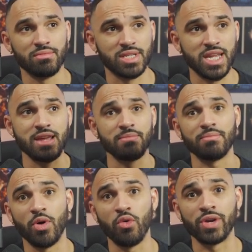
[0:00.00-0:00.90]
team
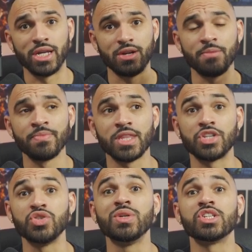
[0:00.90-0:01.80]
over here
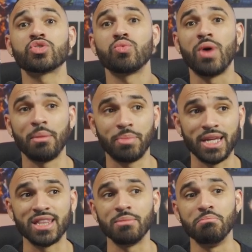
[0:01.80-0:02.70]
that you can swap
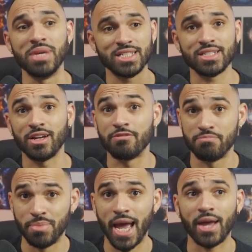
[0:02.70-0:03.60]
in the midst
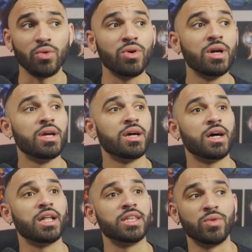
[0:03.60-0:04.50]
of battle.
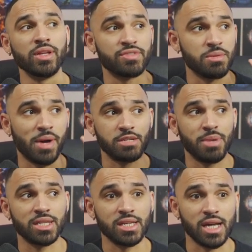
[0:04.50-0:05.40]
Literally, if somebody's
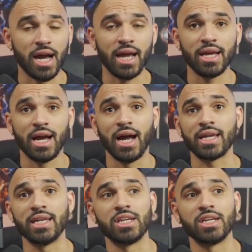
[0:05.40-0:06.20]
about to die, I can